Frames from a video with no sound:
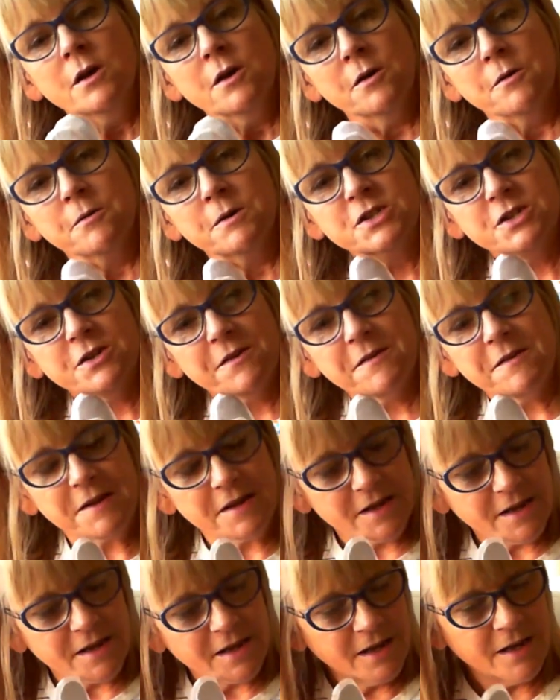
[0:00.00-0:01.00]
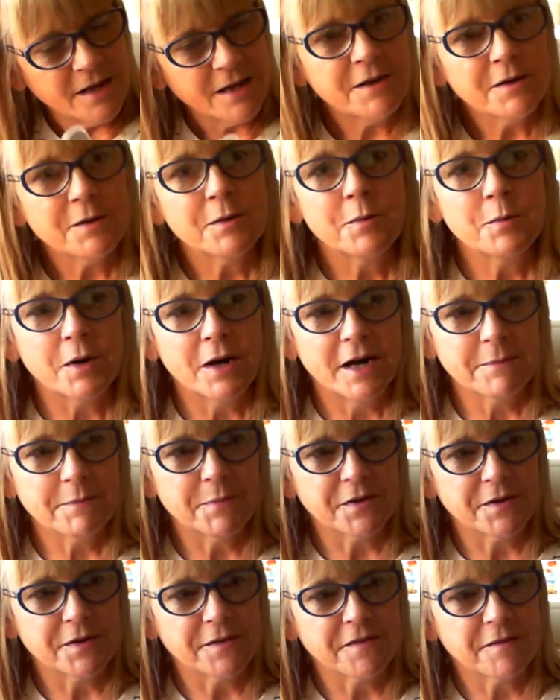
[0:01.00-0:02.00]
we shall see what
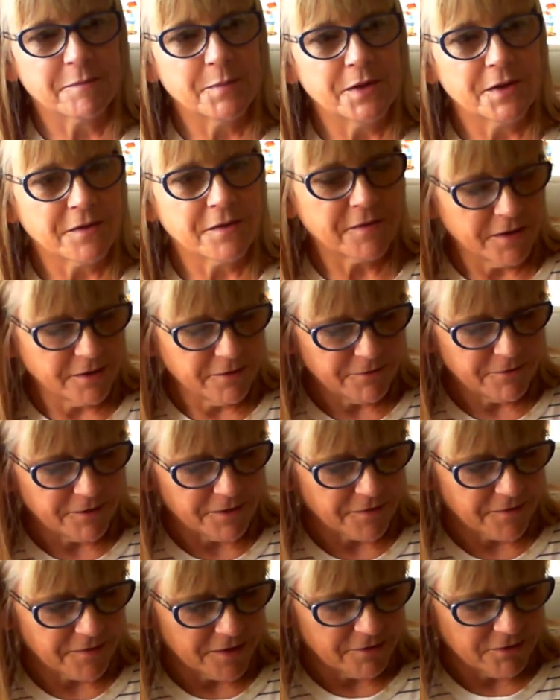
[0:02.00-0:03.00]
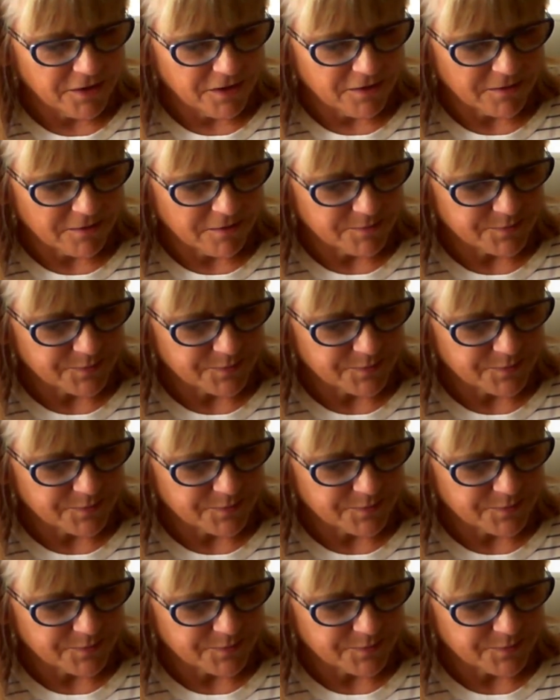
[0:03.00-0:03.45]
happens, but so far so good.